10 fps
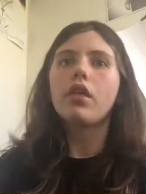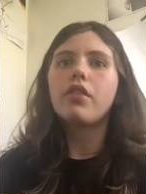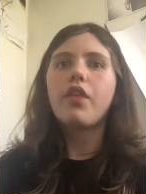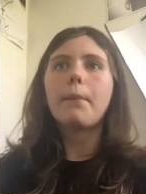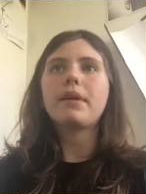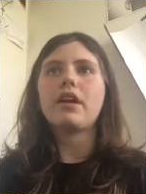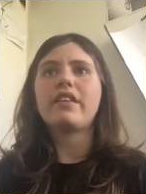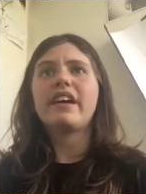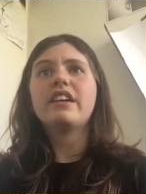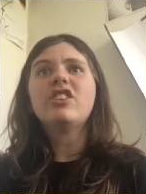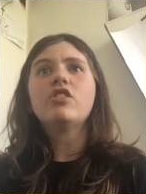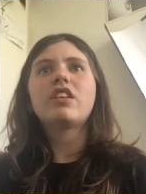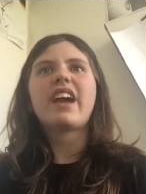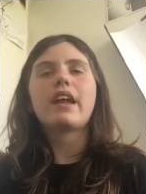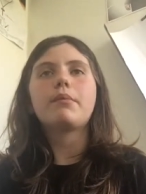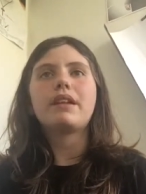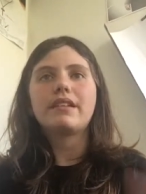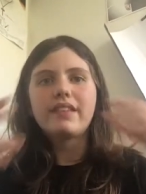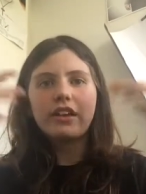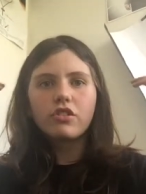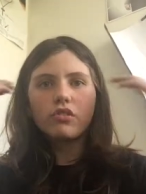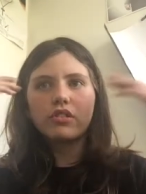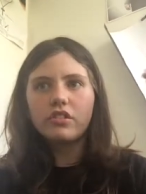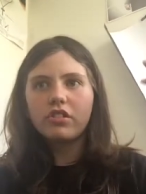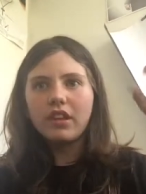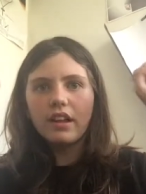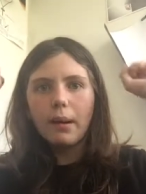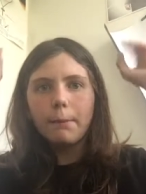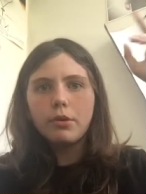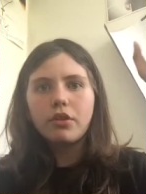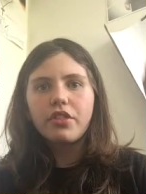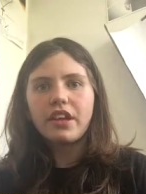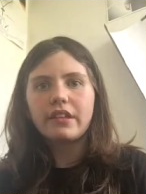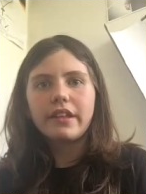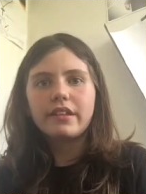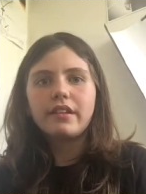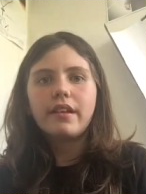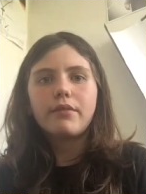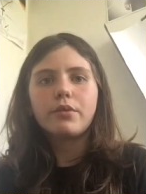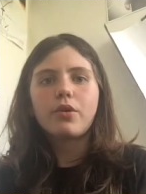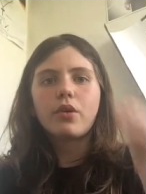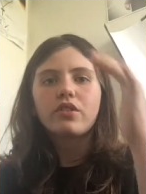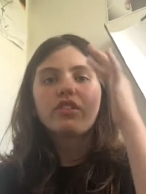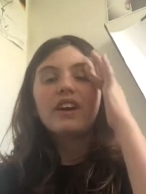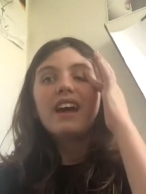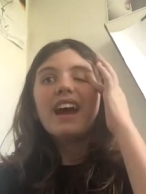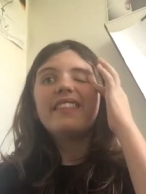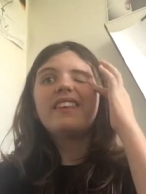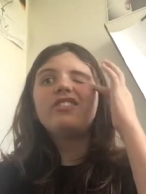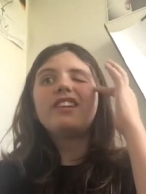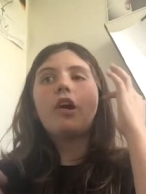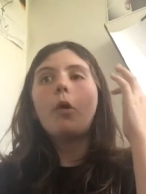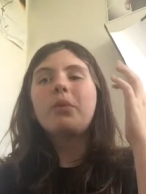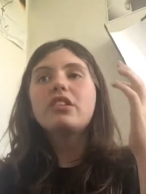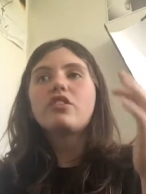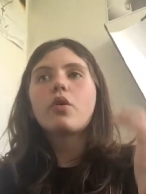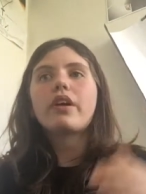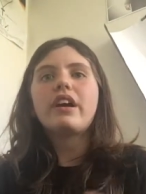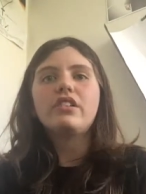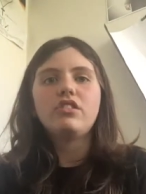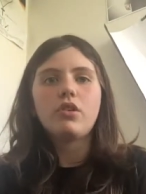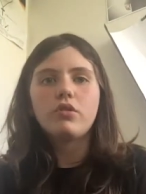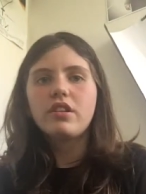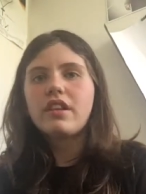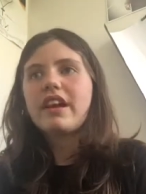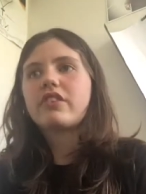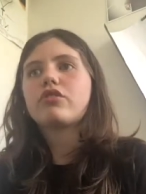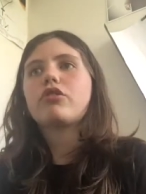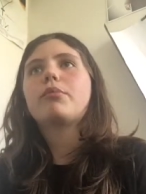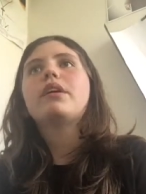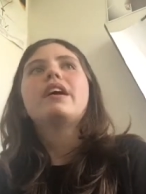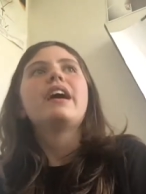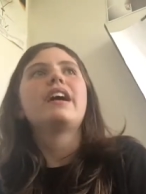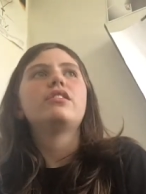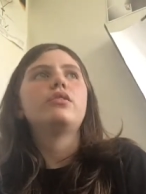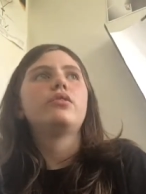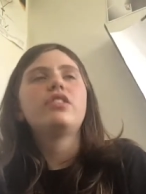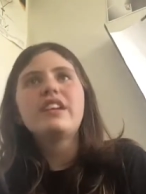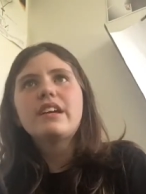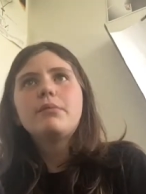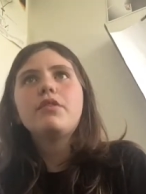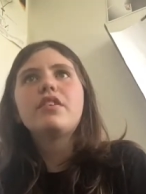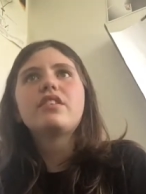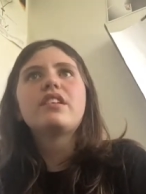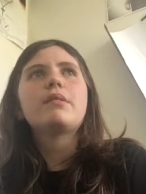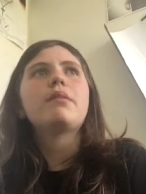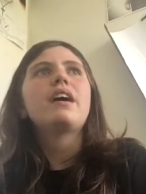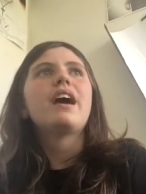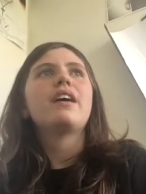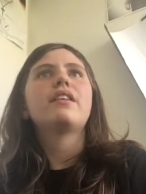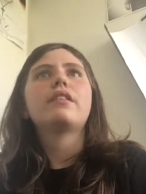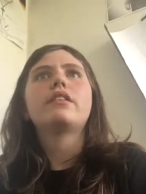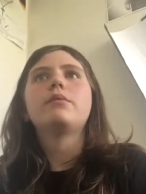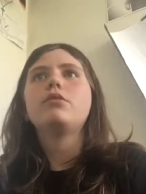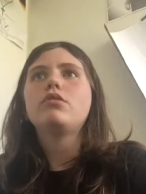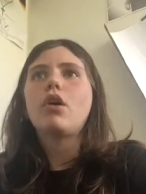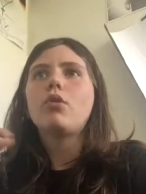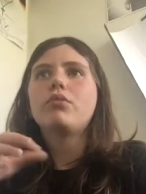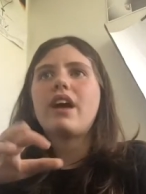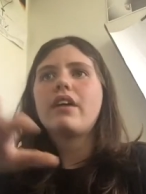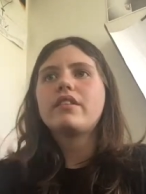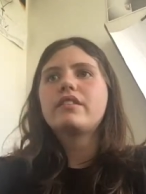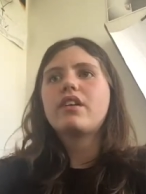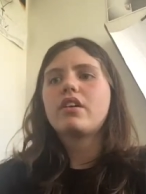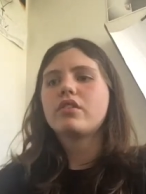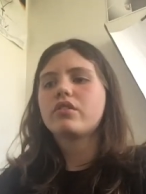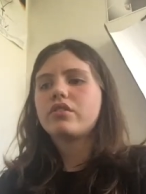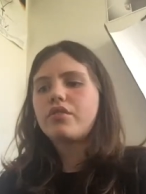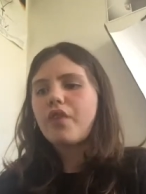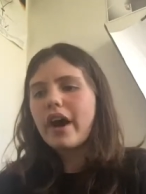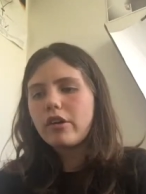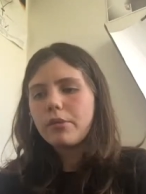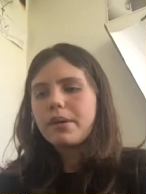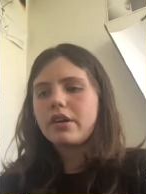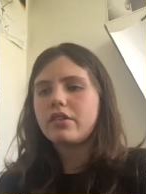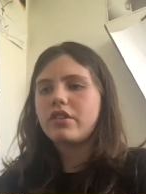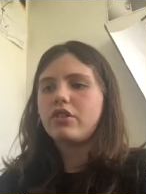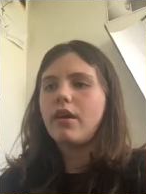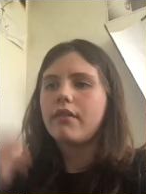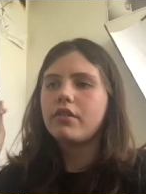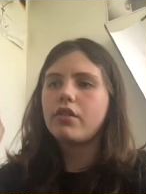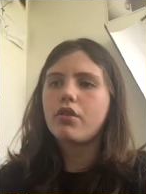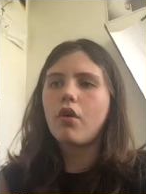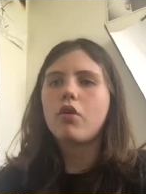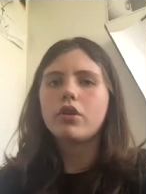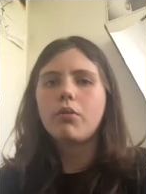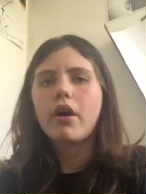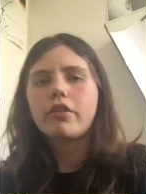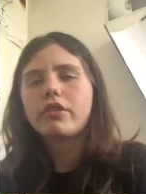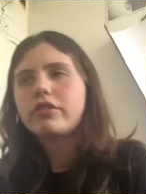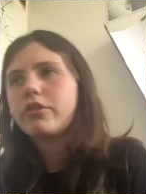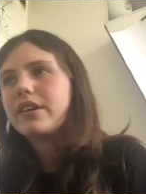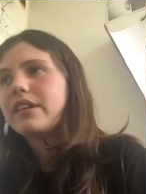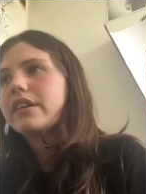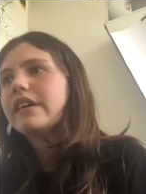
thumping on the head. And you look at him, and his head turns into like a bull thing, like the devil's horns. And then you can open the door, and you go to the next room, and you see him, you visit him, and then you go down this tunnel, fire appears, and you have to throw holy water into it,